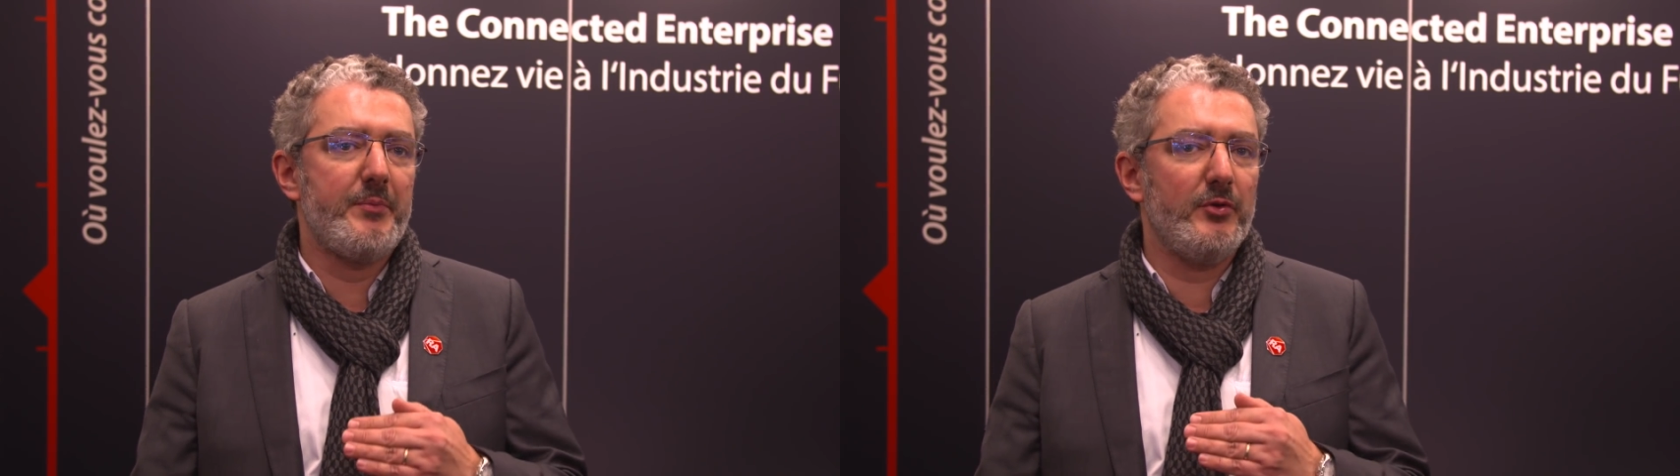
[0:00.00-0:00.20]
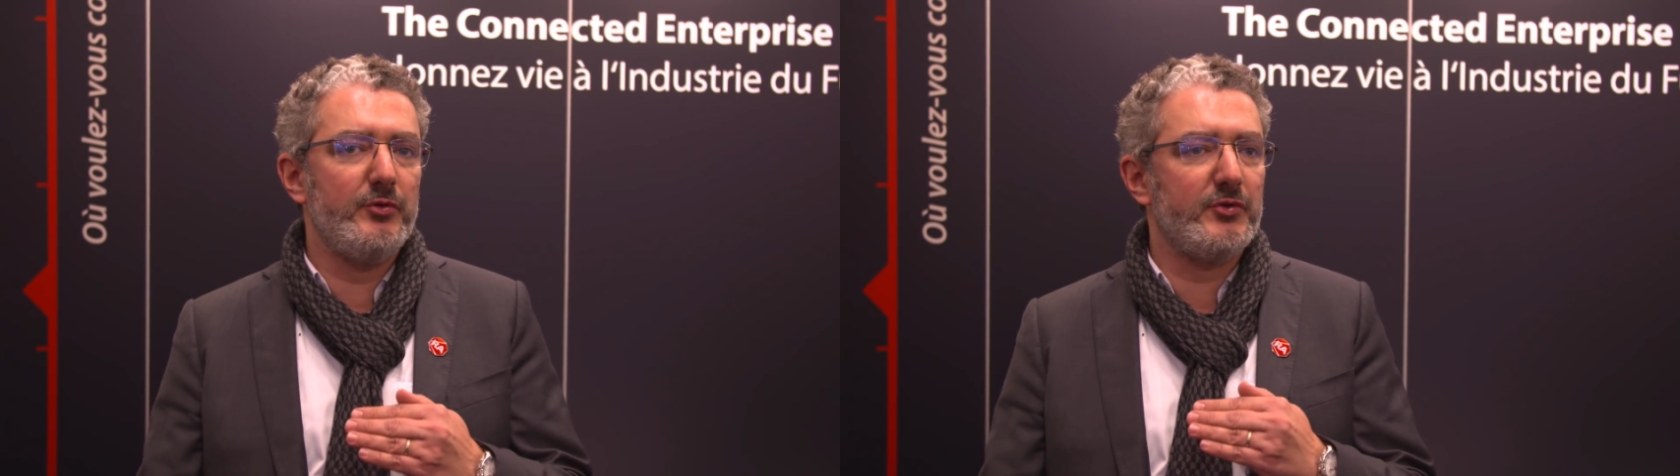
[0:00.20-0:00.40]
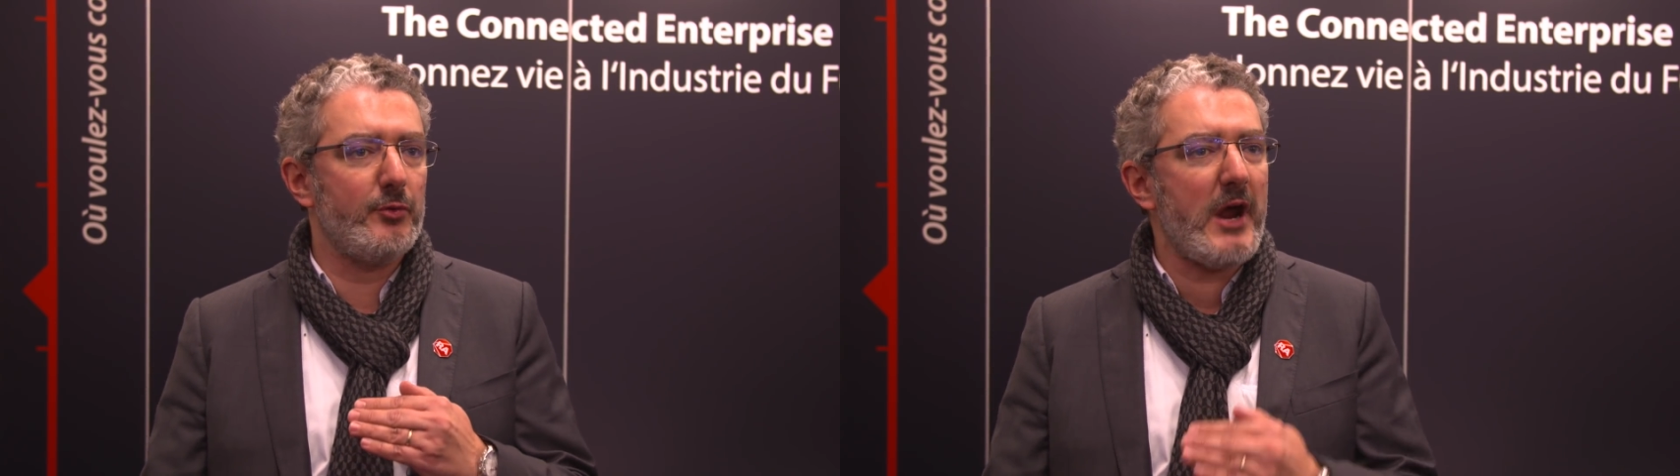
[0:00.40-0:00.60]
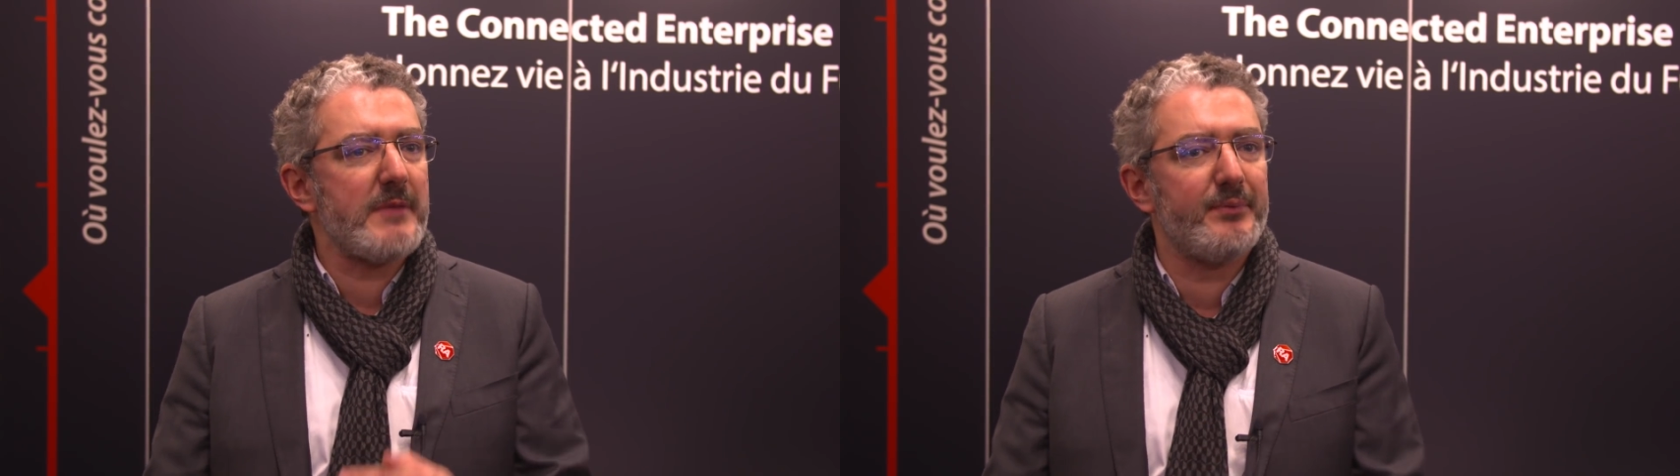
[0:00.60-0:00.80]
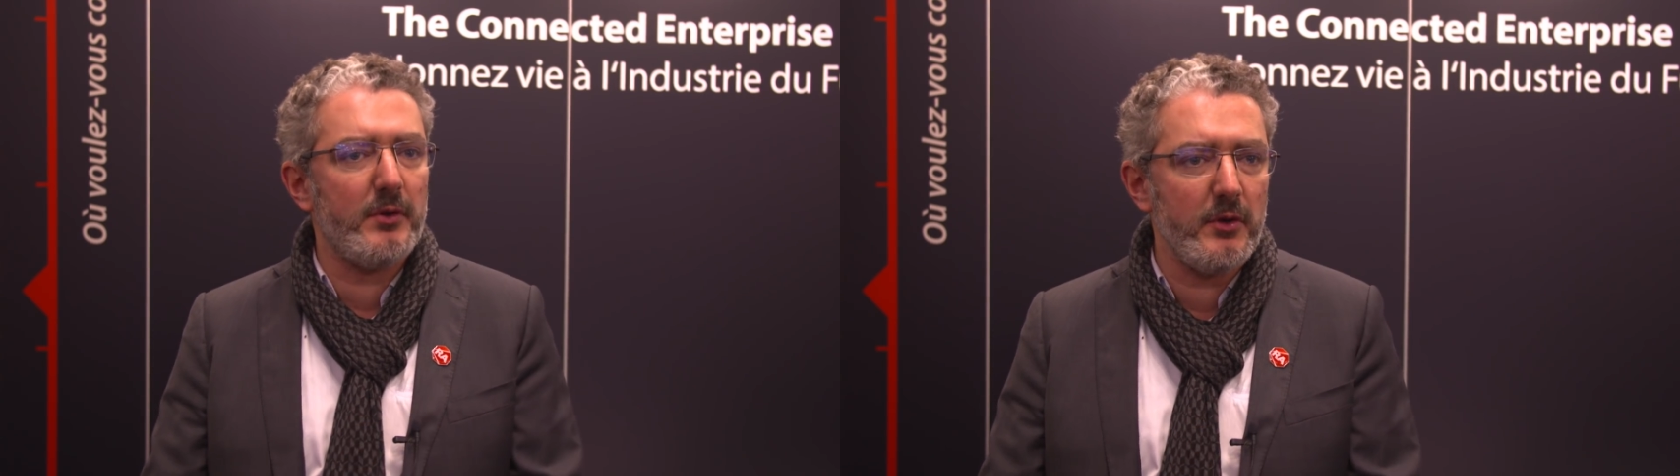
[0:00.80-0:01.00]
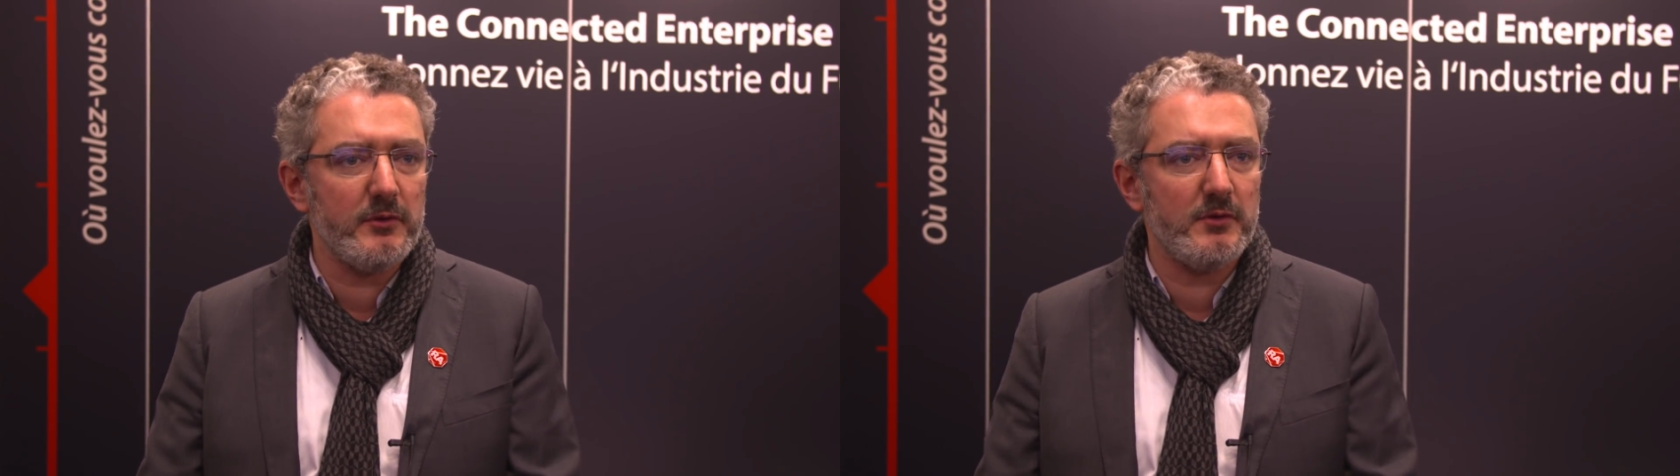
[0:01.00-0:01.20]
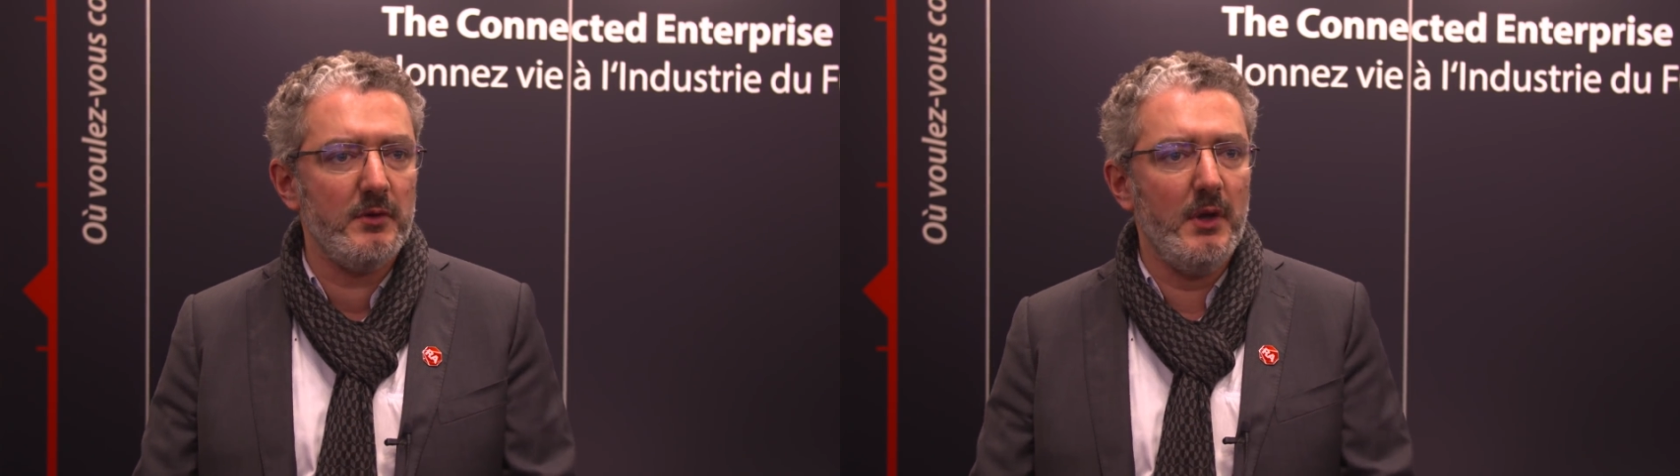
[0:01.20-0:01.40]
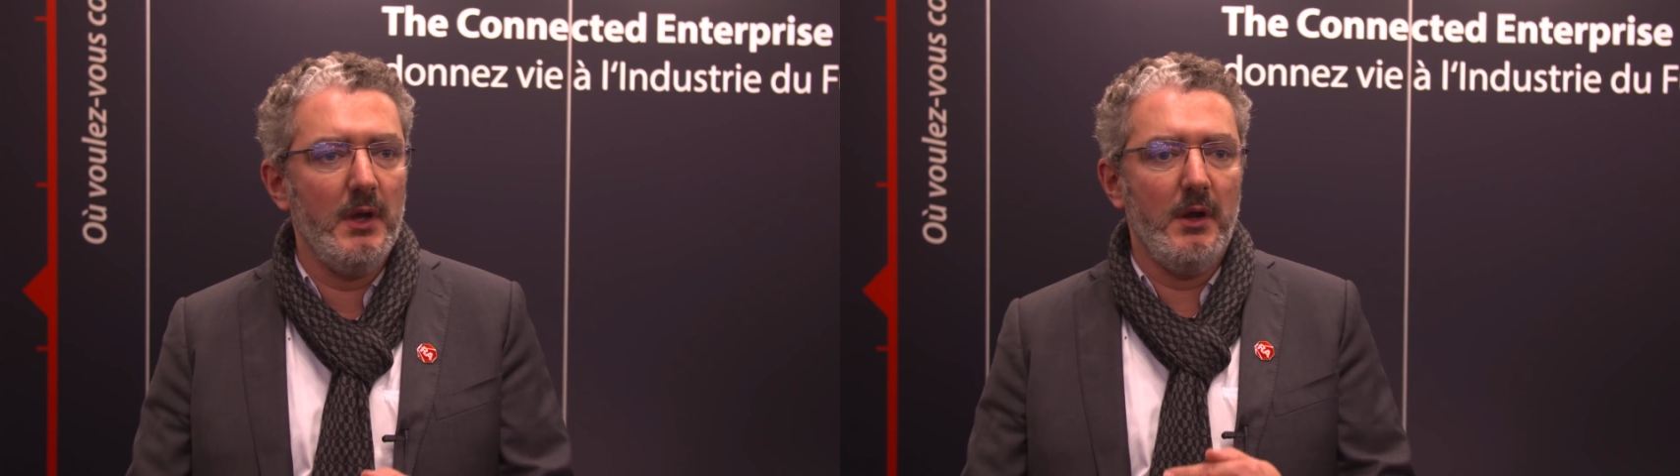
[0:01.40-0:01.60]
produce the right product,
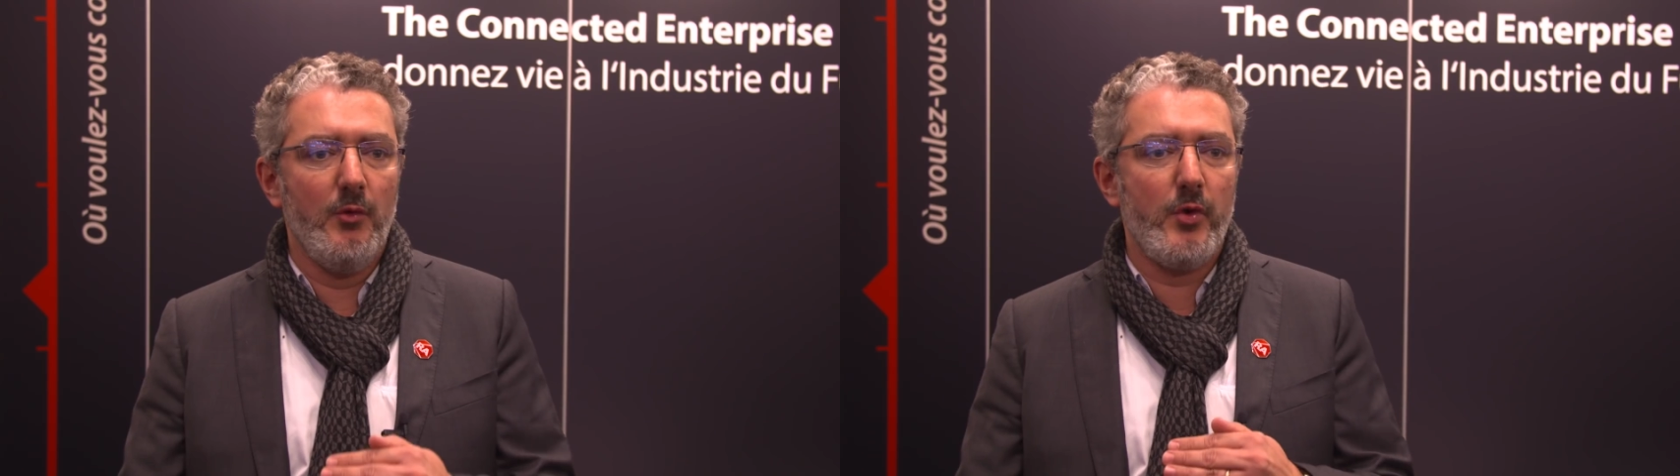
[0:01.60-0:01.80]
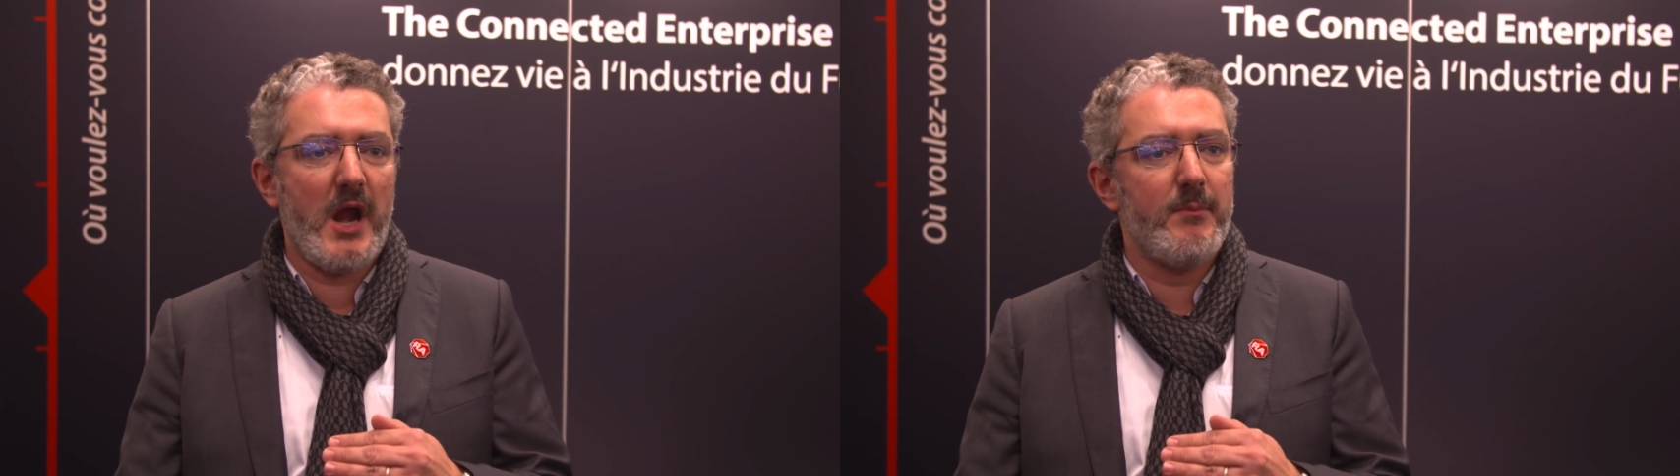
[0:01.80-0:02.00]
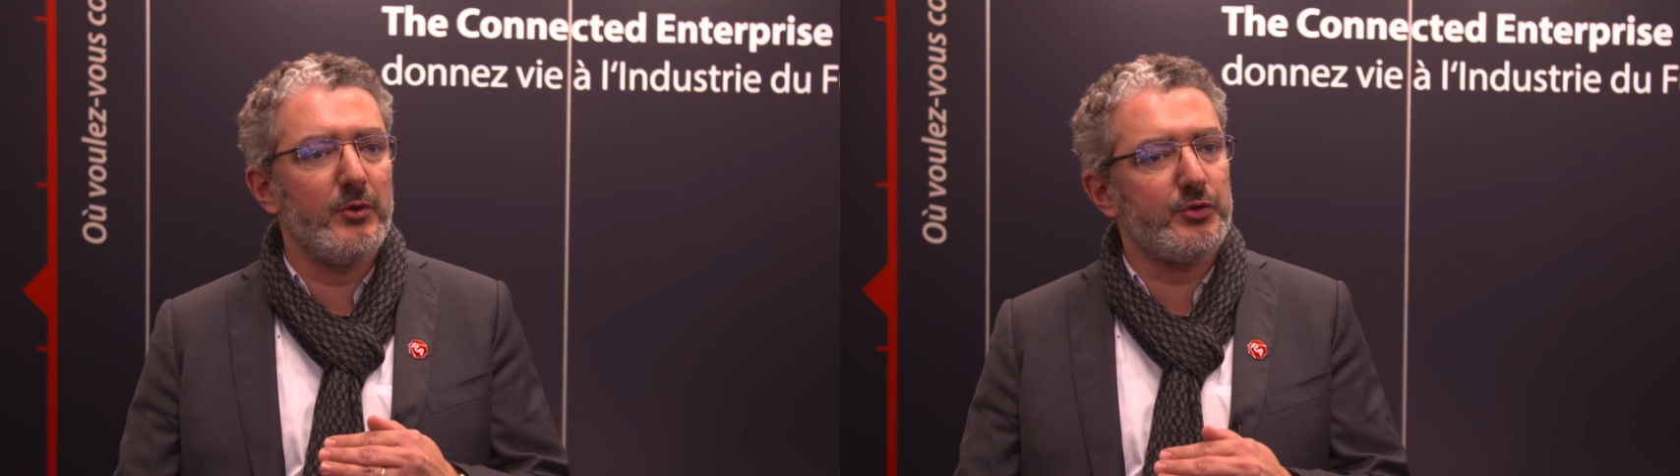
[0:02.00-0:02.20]
we're able